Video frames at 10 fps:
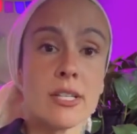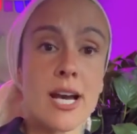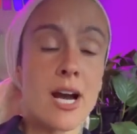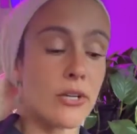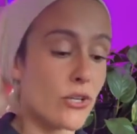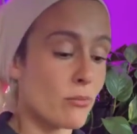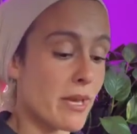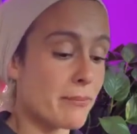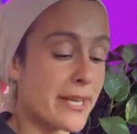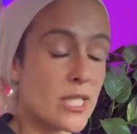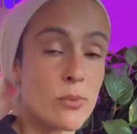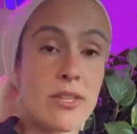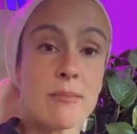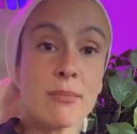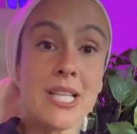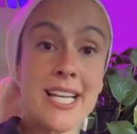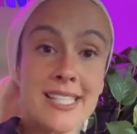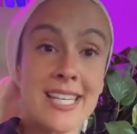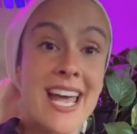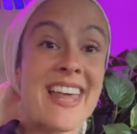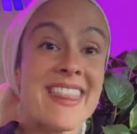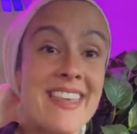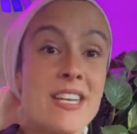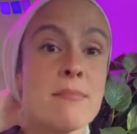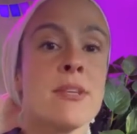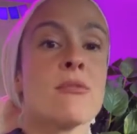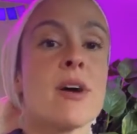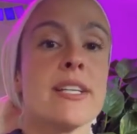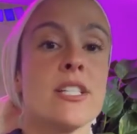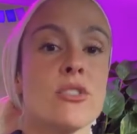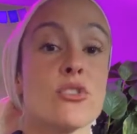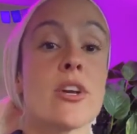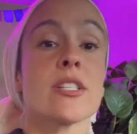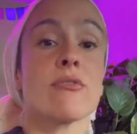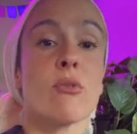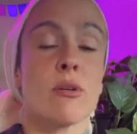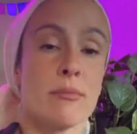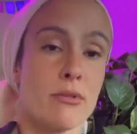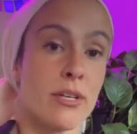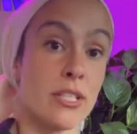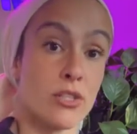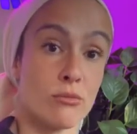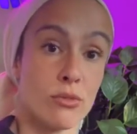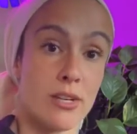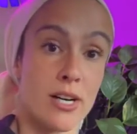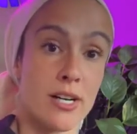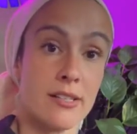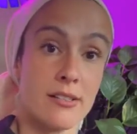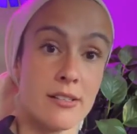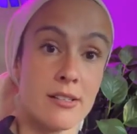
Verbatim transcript: How can you make peace with it, bless it, and then be ready to transform, be ready to move on?